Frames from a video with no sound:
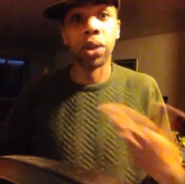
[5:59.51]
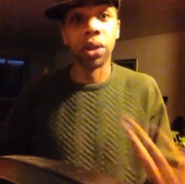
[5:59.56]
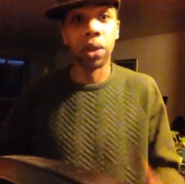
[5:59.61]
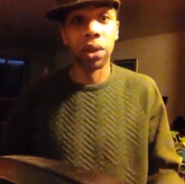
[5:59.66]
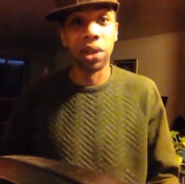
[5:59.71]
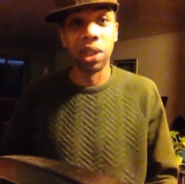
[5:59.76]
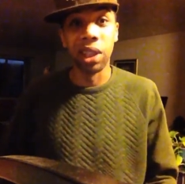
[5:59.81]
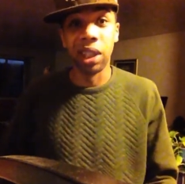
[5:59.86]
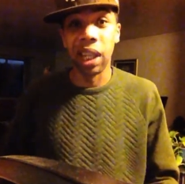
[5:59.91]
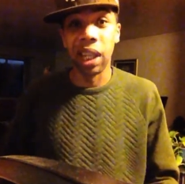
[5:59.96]
so
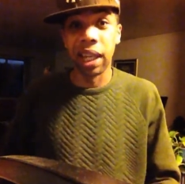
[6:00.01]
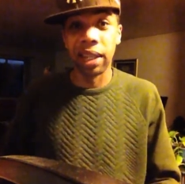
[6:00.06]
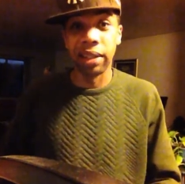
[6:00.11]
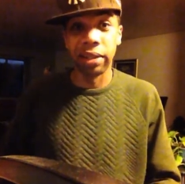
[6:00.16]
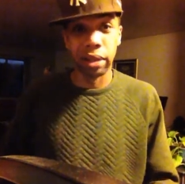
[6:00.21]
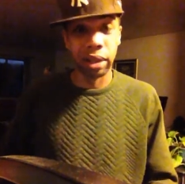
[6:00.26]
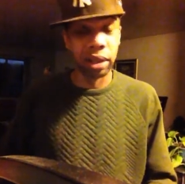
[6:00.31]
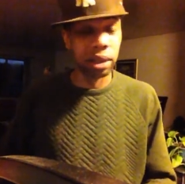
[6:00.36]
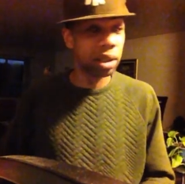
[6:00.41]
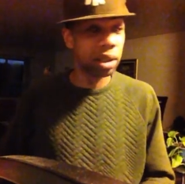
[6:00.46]
she can't
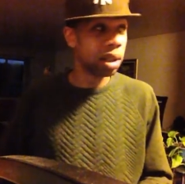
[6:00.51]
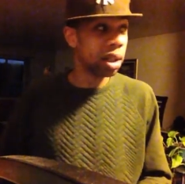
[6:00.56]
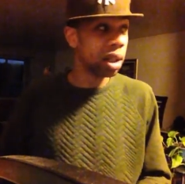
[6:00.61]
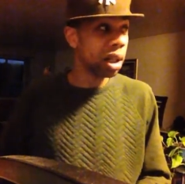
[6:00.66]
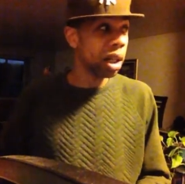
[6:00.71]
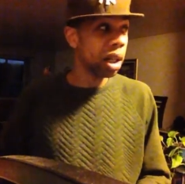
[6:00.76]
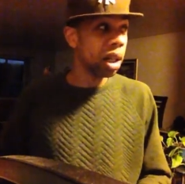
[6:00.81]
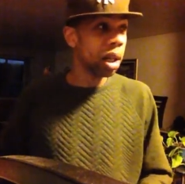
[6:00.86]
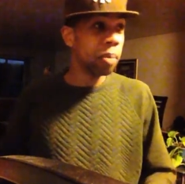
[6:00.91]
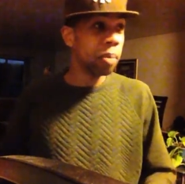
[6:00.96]
just
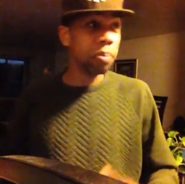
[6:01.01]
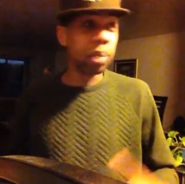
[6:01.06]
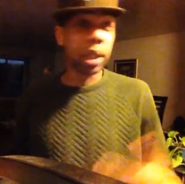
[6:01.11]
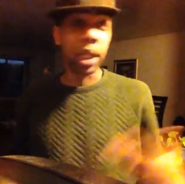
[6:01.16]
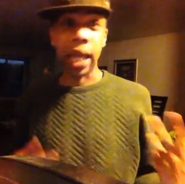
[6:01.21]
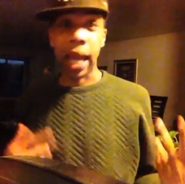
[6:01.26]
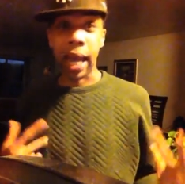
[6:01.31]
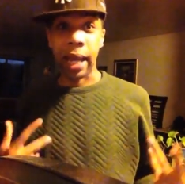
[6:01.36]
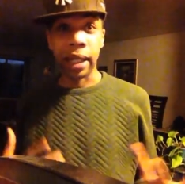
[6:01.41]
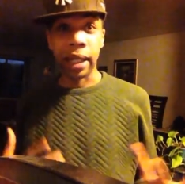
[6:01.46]

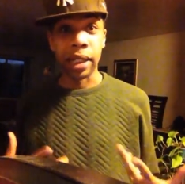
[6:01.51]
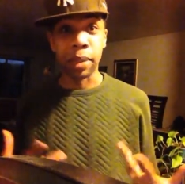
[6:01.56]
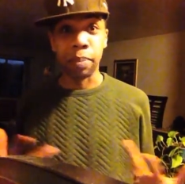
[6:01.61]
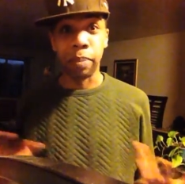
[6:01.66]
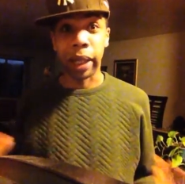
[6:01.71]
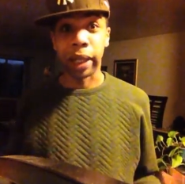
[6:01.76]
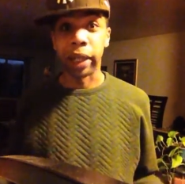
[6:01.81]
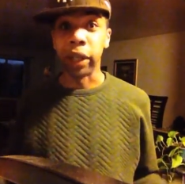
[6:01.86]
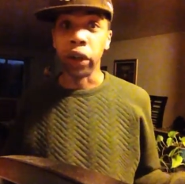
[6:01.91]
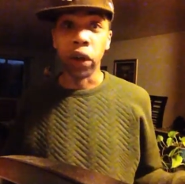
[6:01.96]
be at his
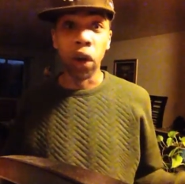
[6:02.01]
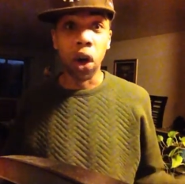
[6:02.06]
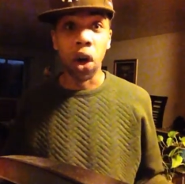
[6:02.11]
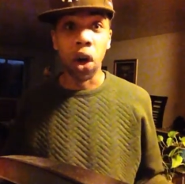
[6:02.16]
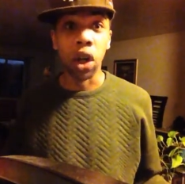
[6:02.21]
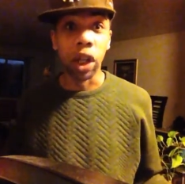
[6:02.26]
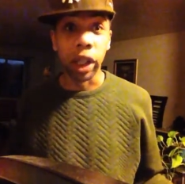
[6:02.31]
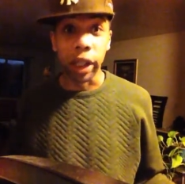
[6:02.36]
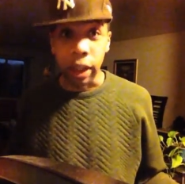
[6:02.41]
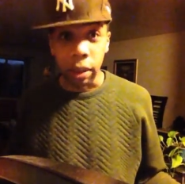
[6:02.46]
beck and
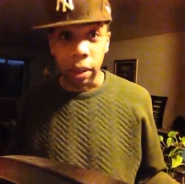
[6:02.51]
call